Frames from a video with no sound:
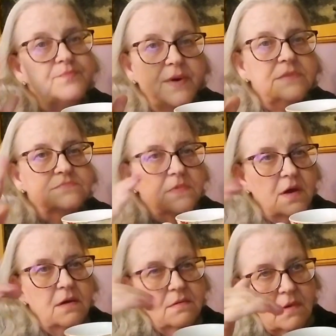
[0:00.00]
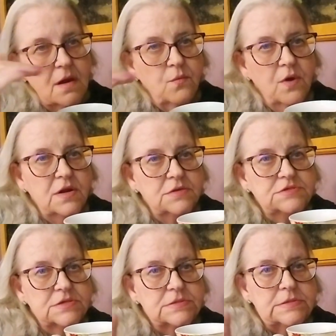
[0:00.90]
But I want to
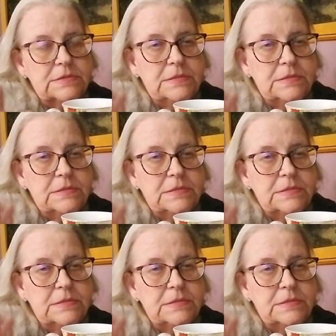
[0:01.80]
just